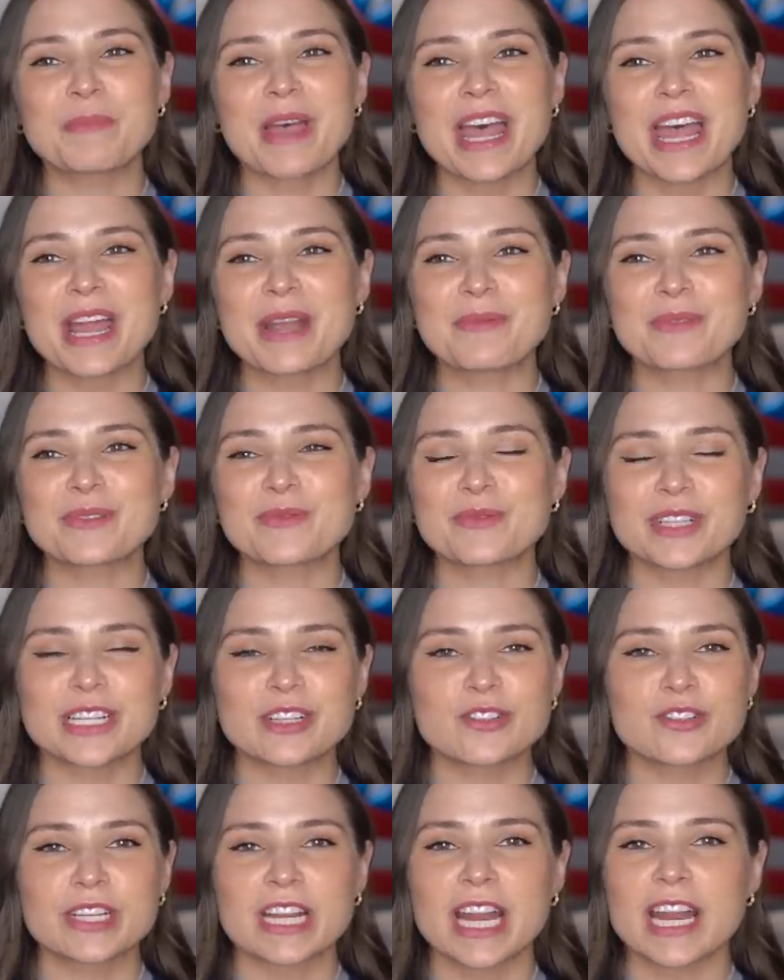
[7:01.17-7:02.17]
Ben was really
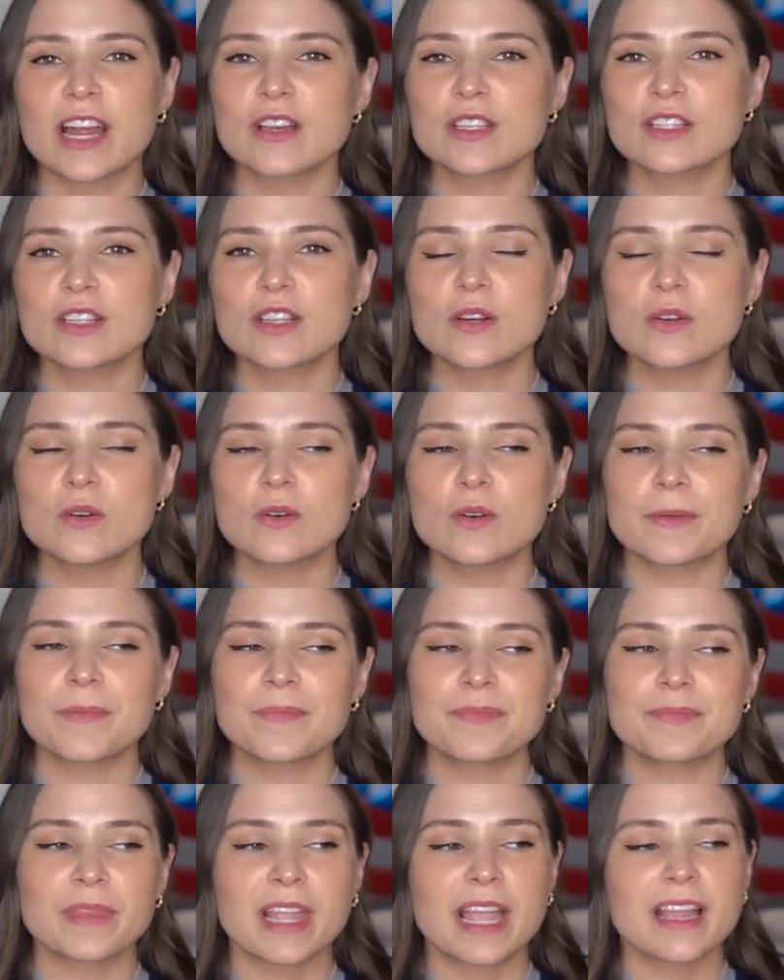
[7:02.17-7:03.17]
interesting. I also,
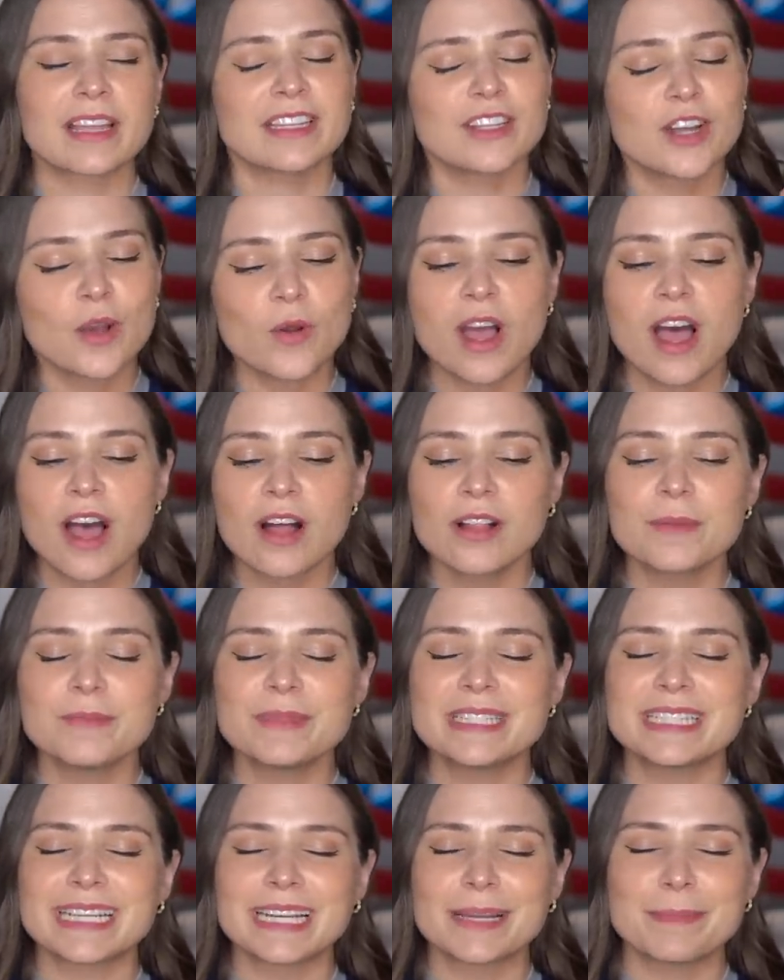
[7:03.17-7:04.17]
you know,
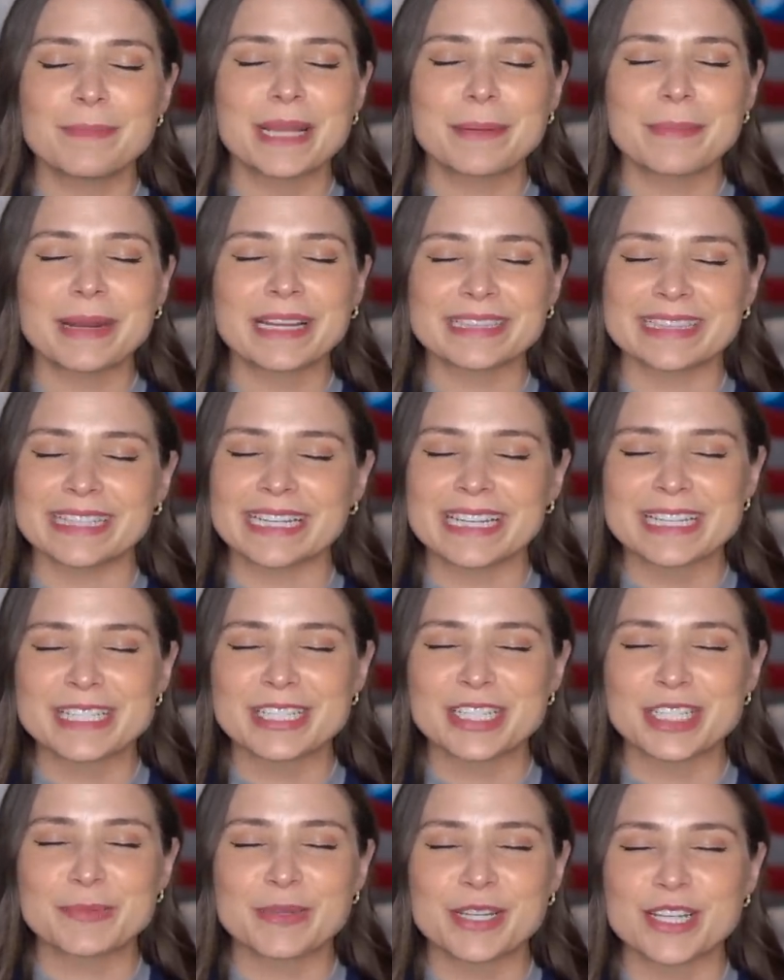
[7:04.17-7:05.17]
Column didn't make my
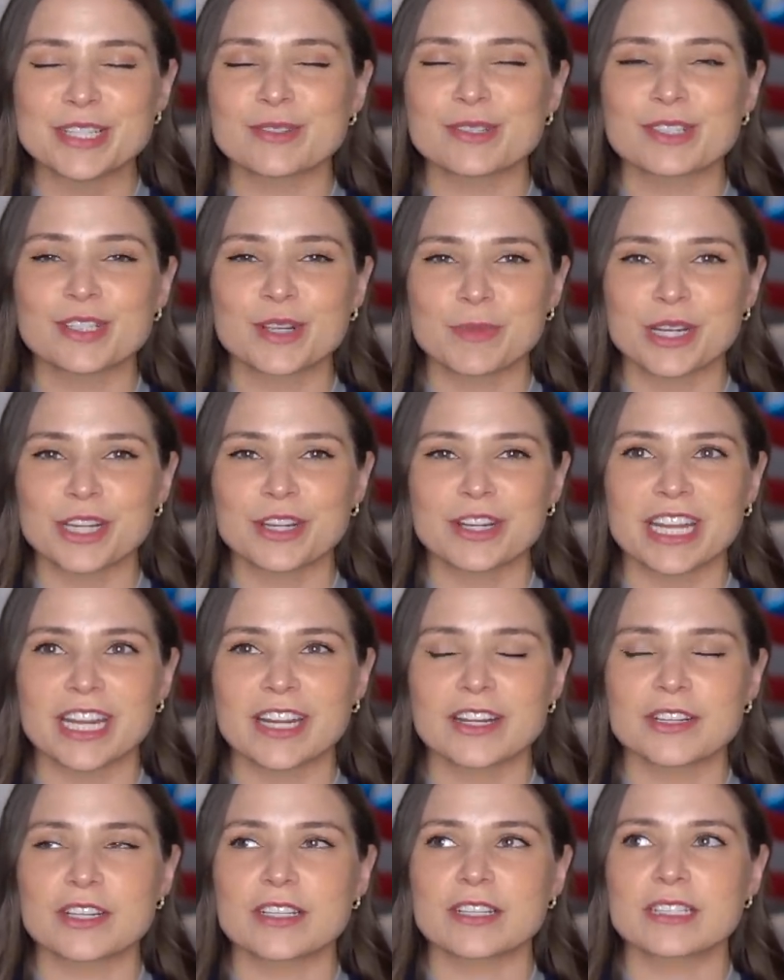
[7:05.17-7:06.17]
list just because there's so many good
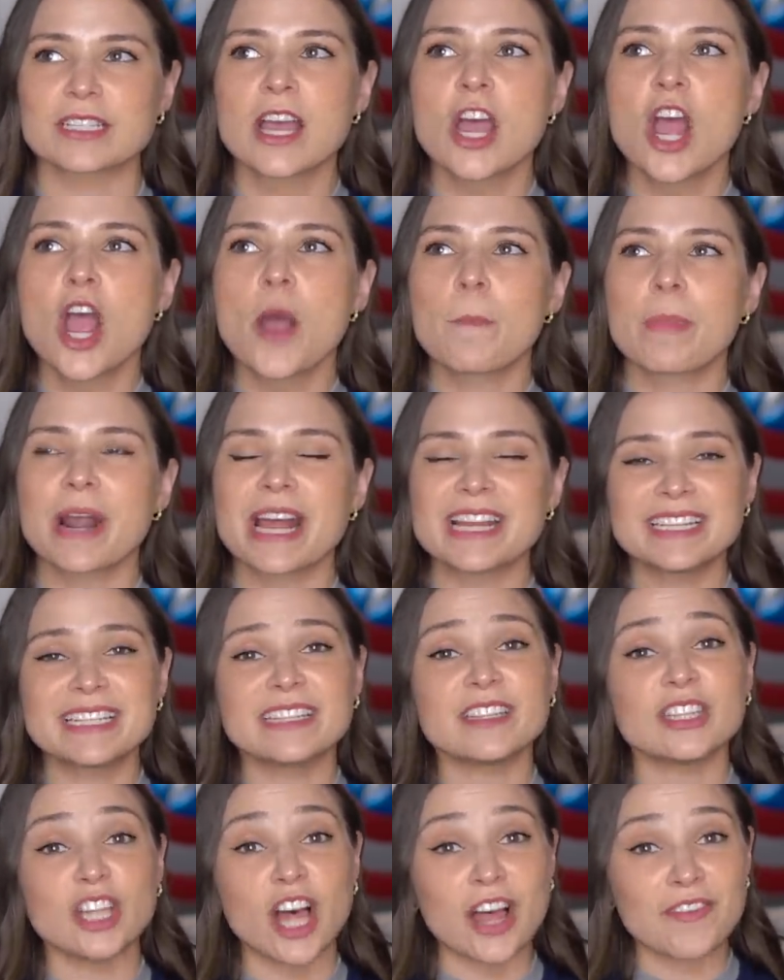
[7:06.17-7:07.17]
characters, but I
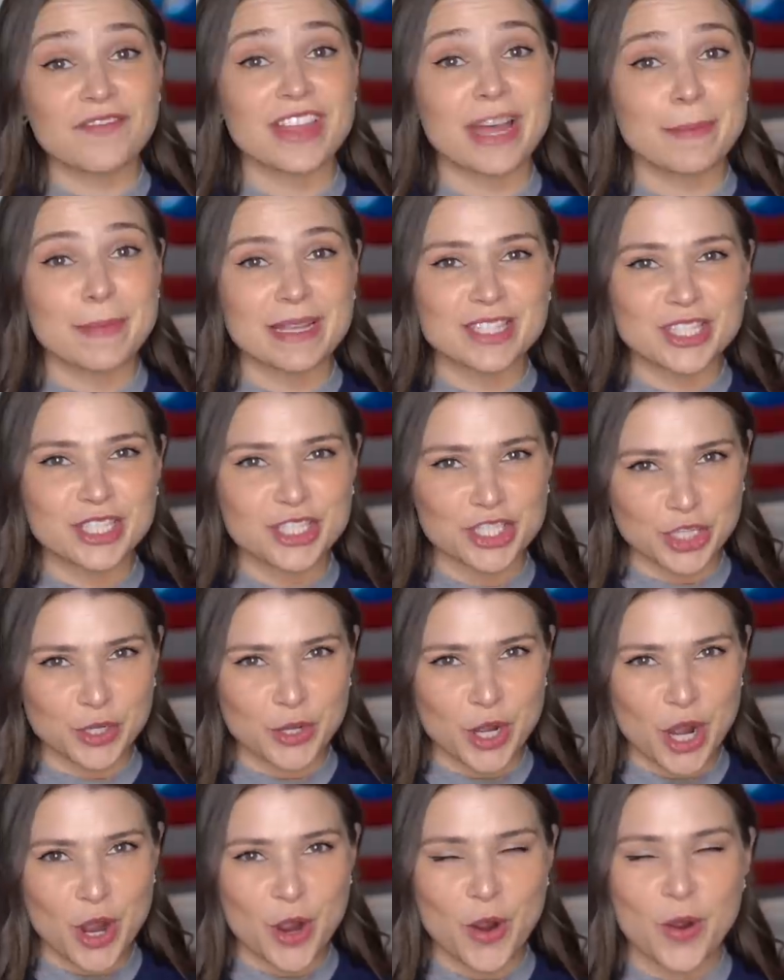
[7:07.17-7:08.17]
did love them as a
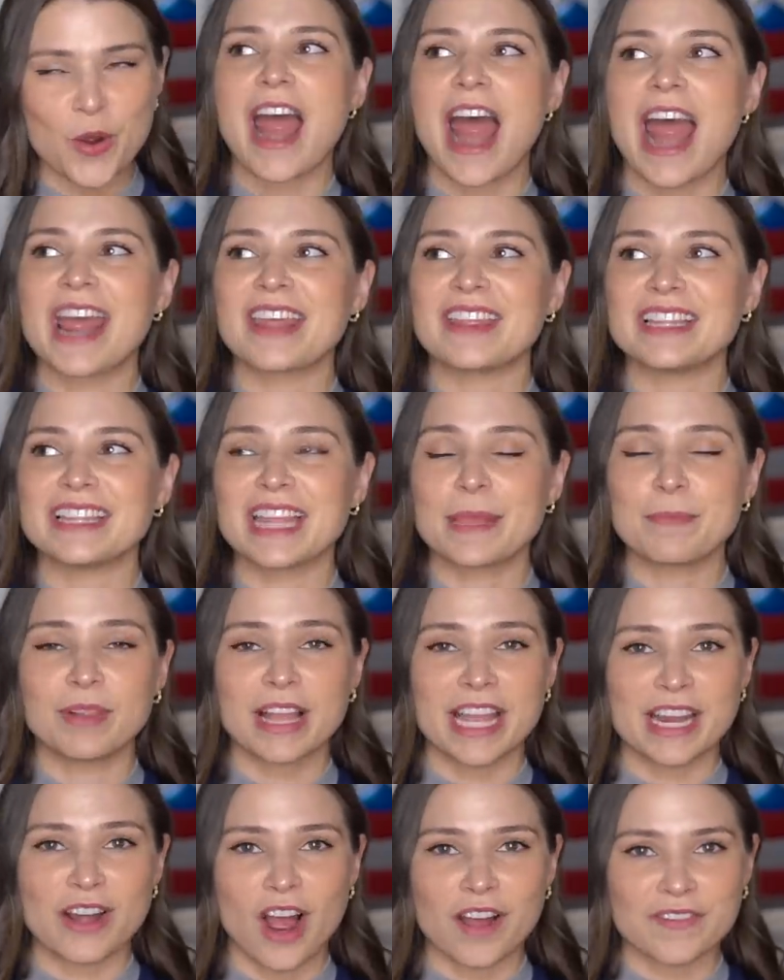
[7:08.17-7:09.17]
duo. I think they
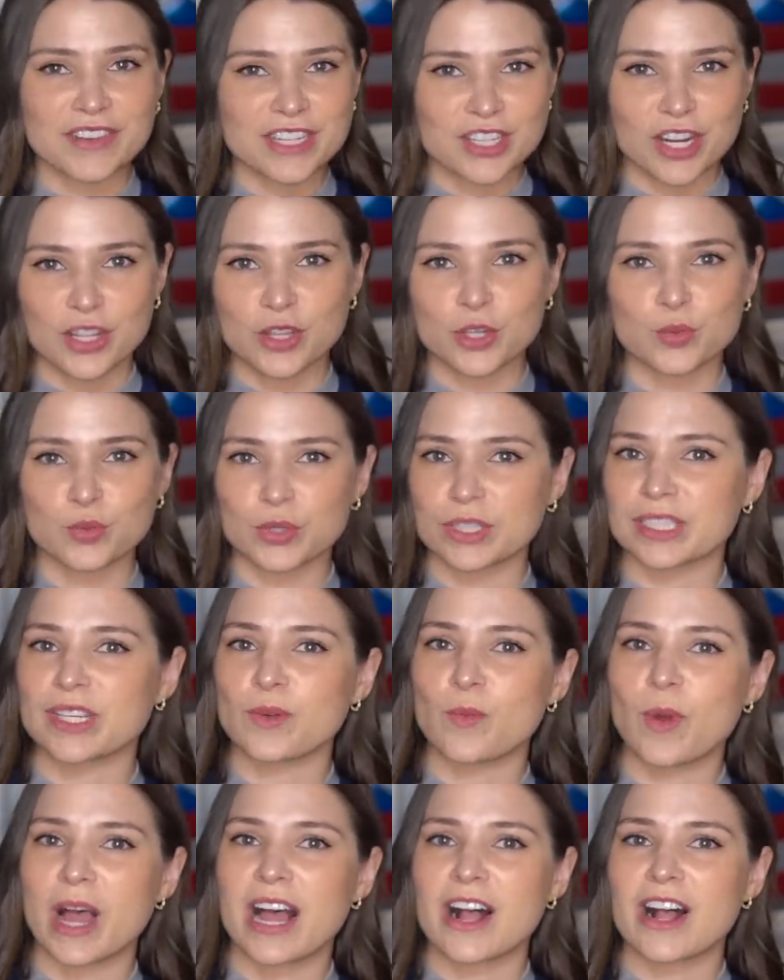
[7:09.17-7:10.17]
played off each other really
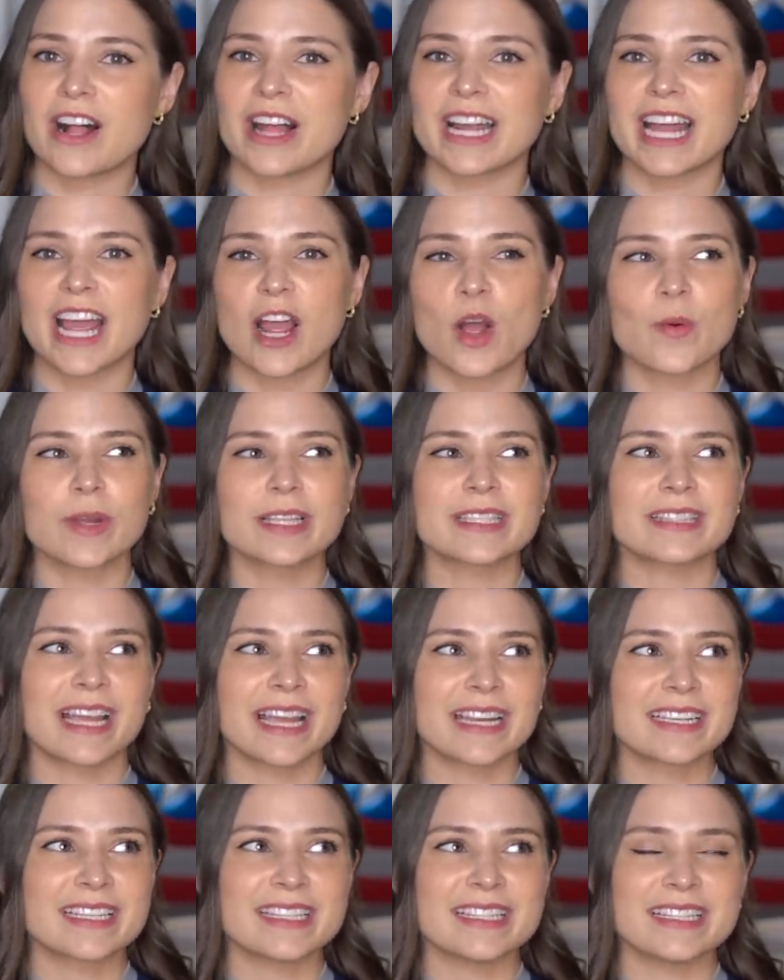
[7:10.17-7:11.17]
well, and I always
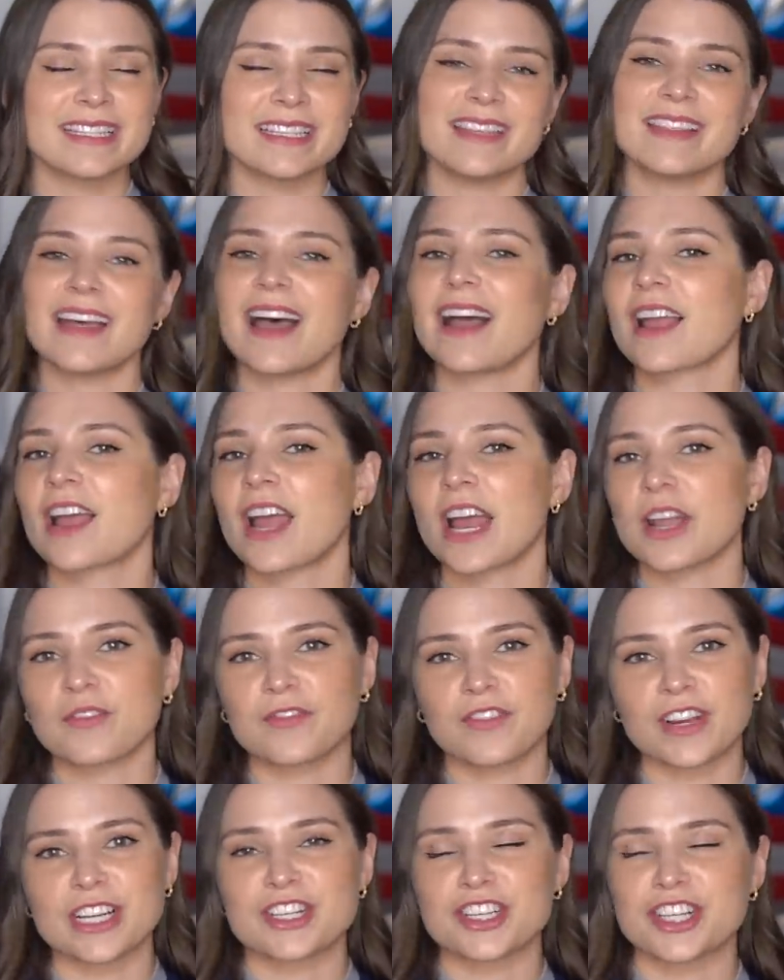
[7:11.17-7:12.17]
like to see that kind of
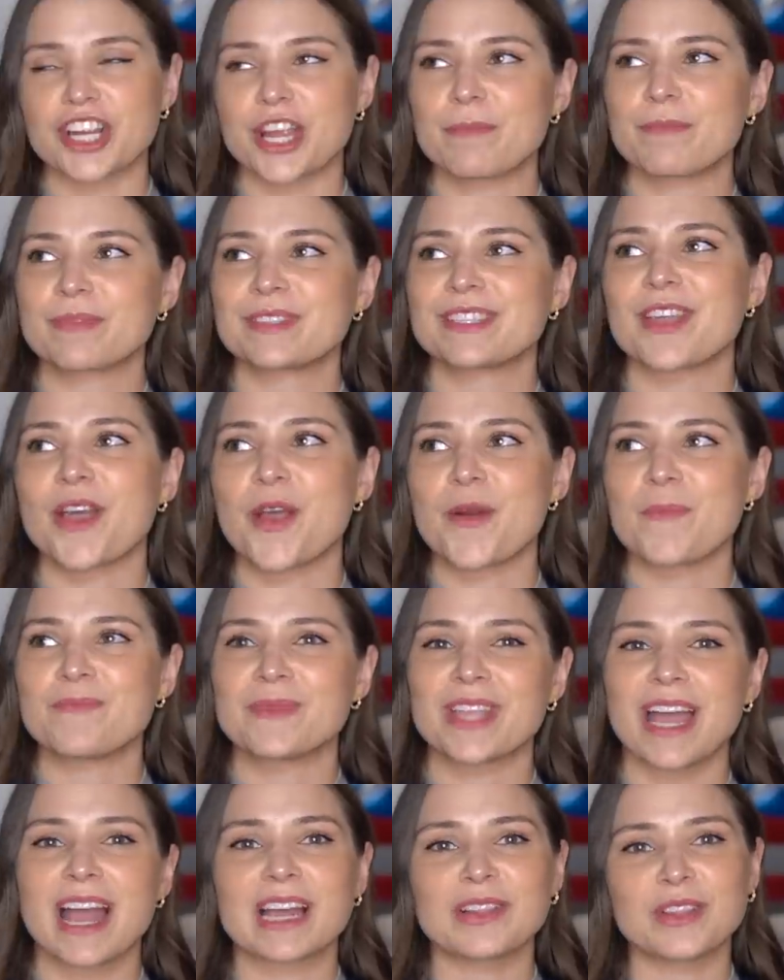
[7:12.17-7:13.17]
friendship. So
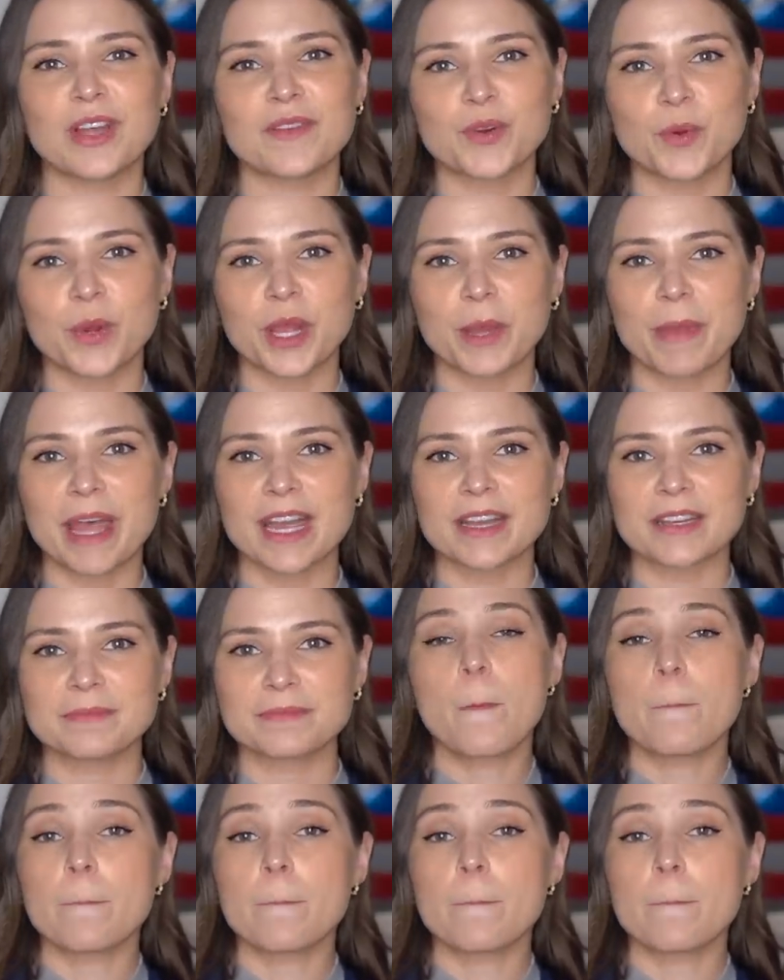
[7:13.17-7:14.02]
yeah, I loved Quick Ben.